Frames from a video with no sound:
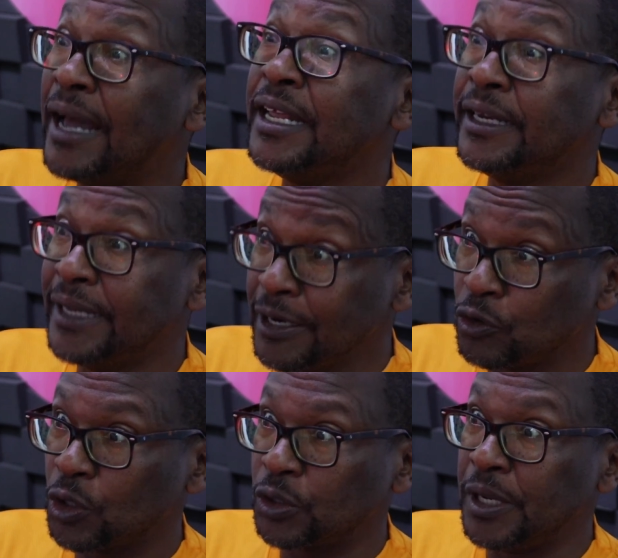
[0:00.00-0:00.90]

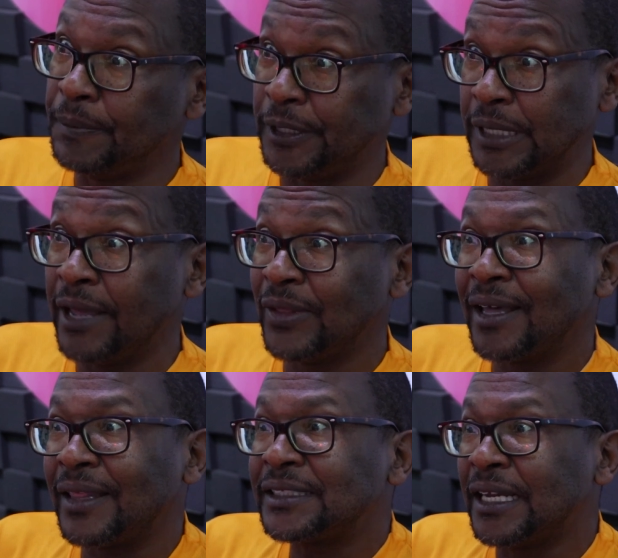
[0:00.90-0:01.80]
And
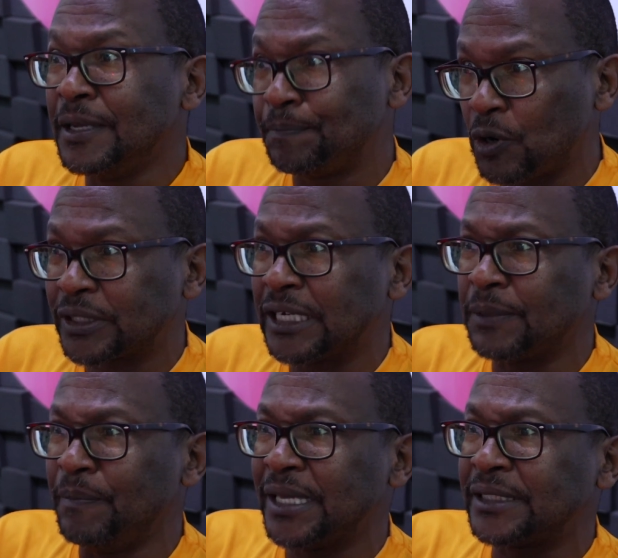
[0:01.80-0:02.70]
that's an important
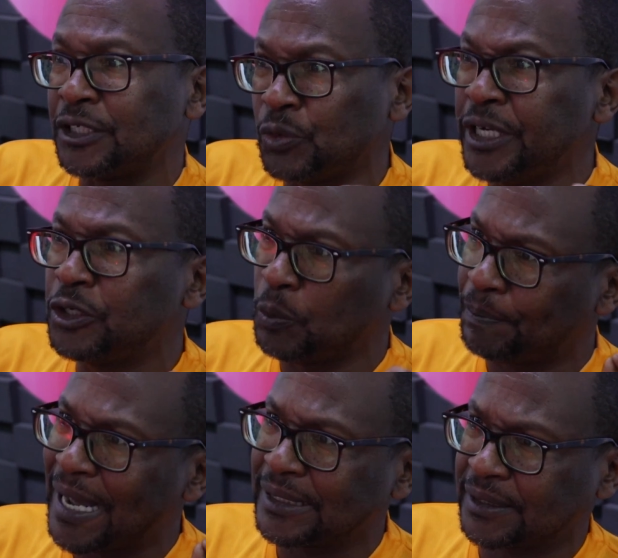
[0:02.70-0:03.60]
message we need to
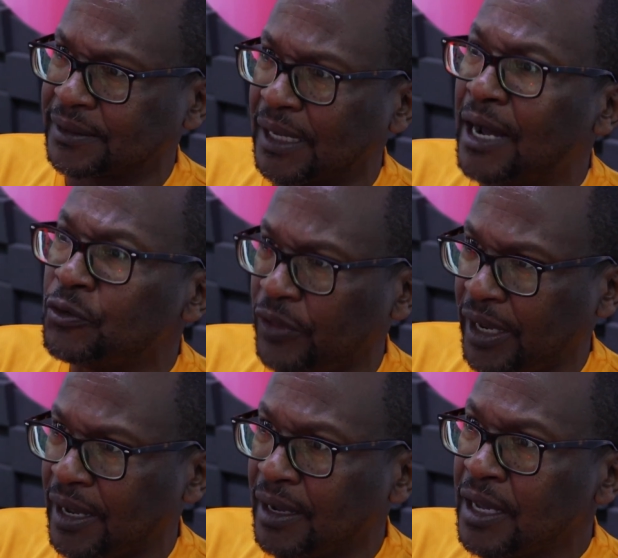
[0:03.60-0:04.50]
pass out
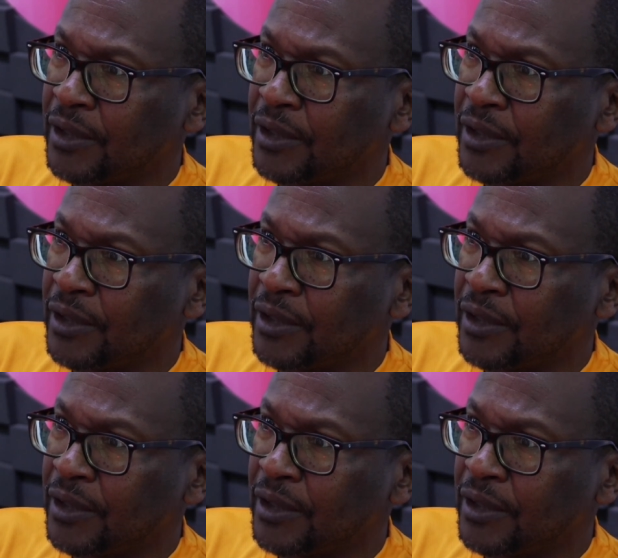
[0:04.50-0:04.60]
there,